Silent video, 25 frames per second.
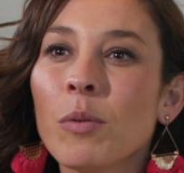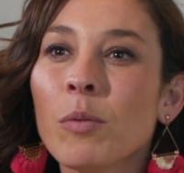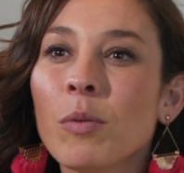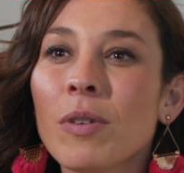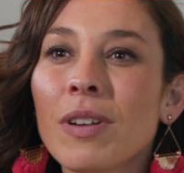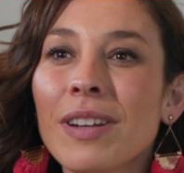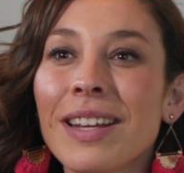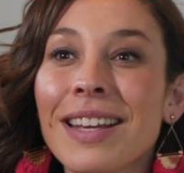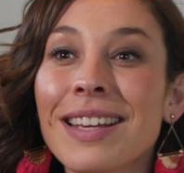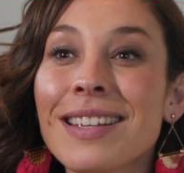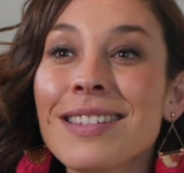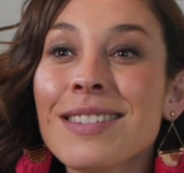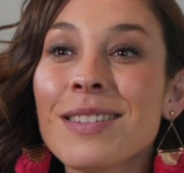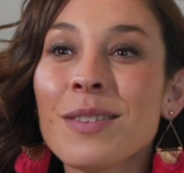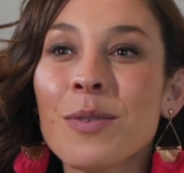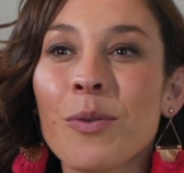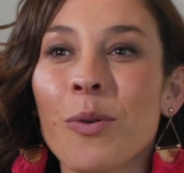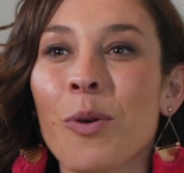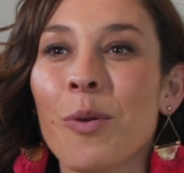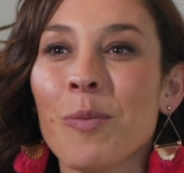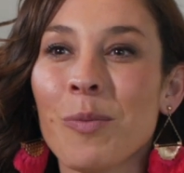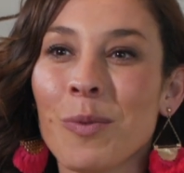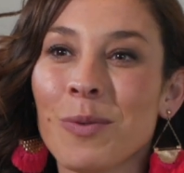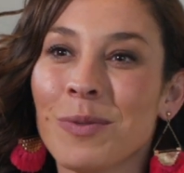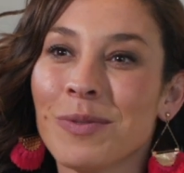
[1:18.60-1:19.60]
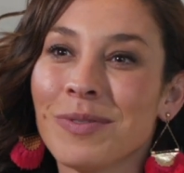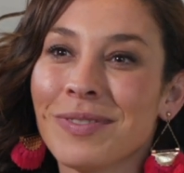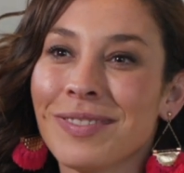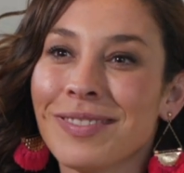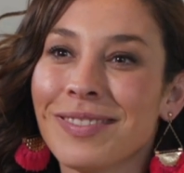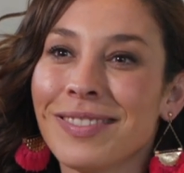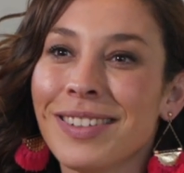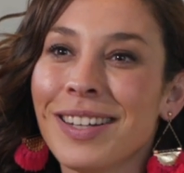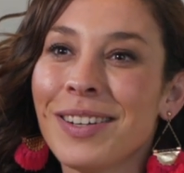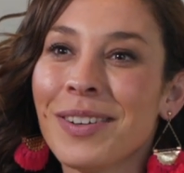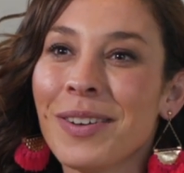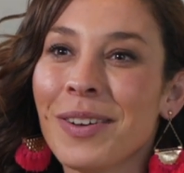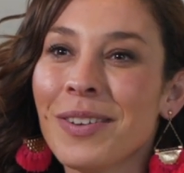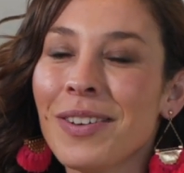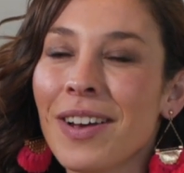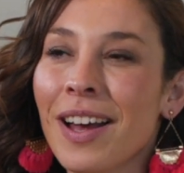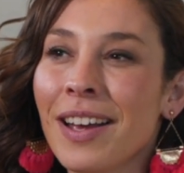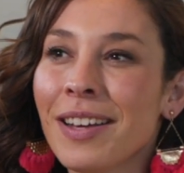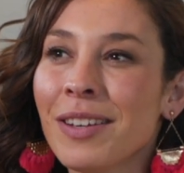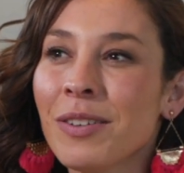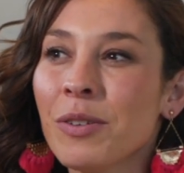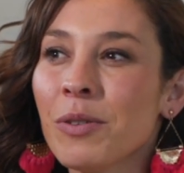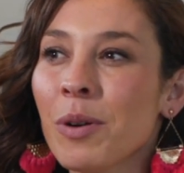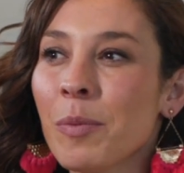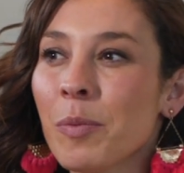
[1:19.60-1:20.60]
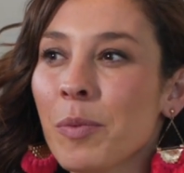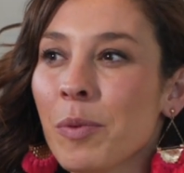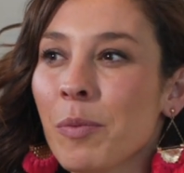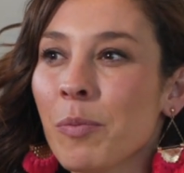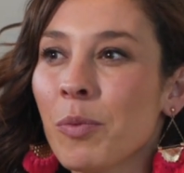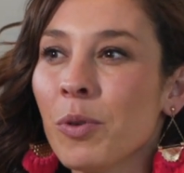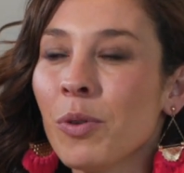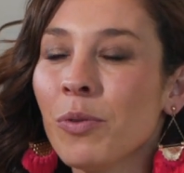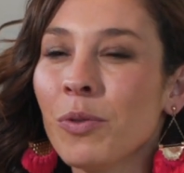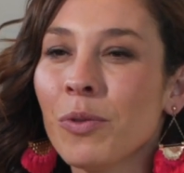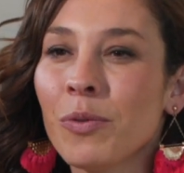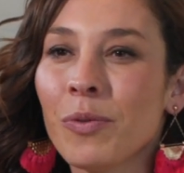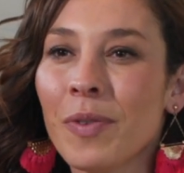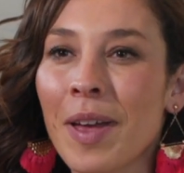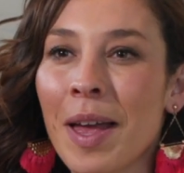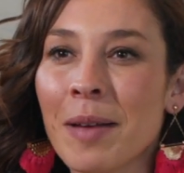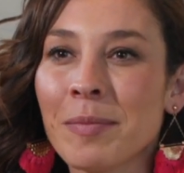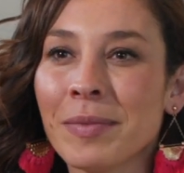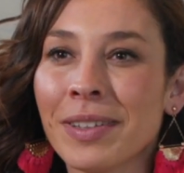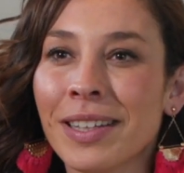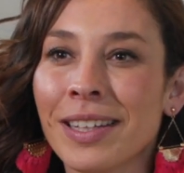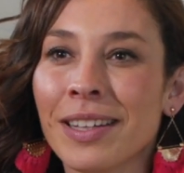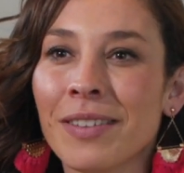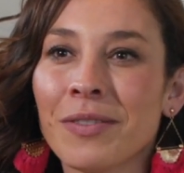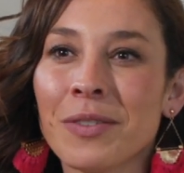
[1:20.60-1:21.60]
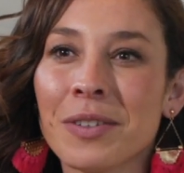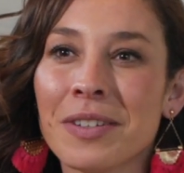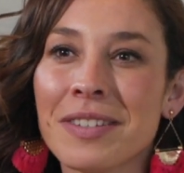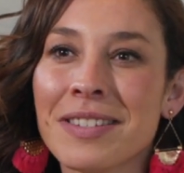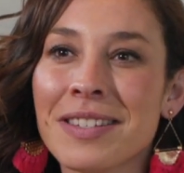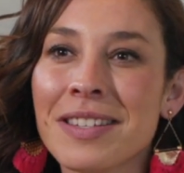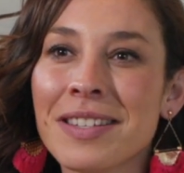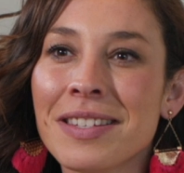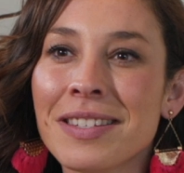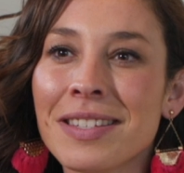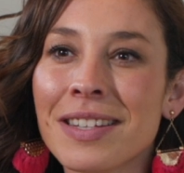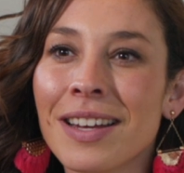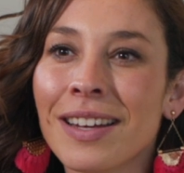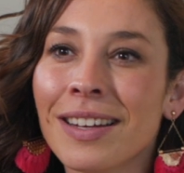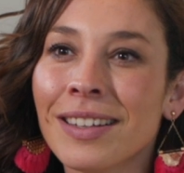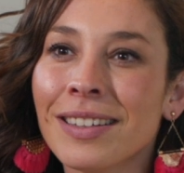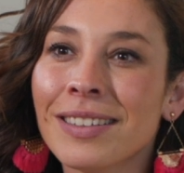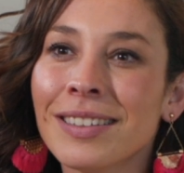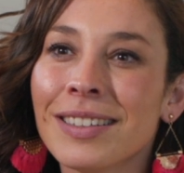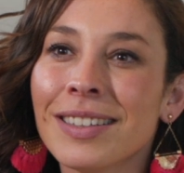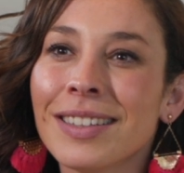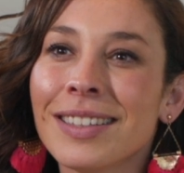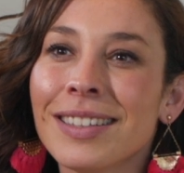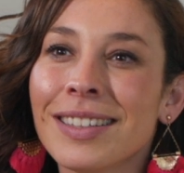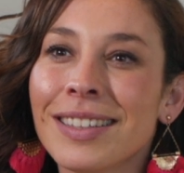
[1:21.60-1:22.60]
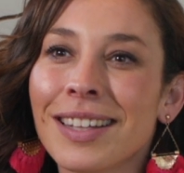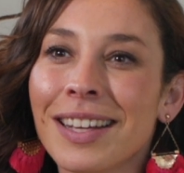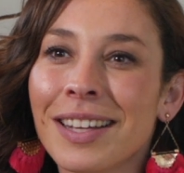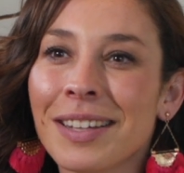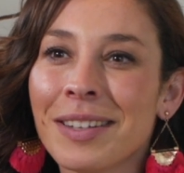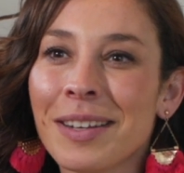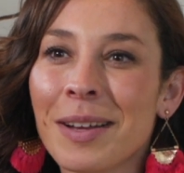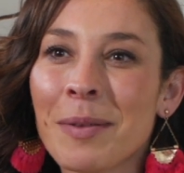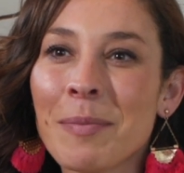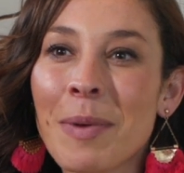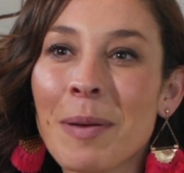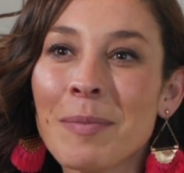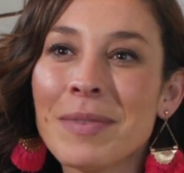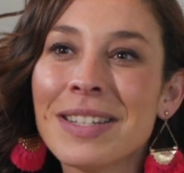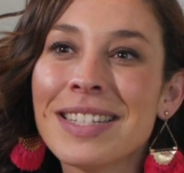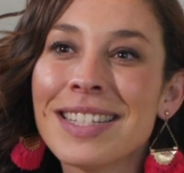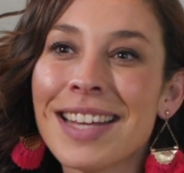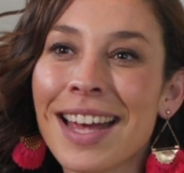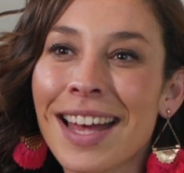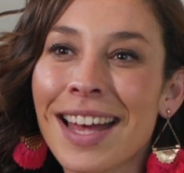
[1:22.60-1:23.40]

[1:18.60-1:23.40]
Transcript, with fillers: Well what is normal? You know, I grew up with a beautiful family. I've got a sister and a mum and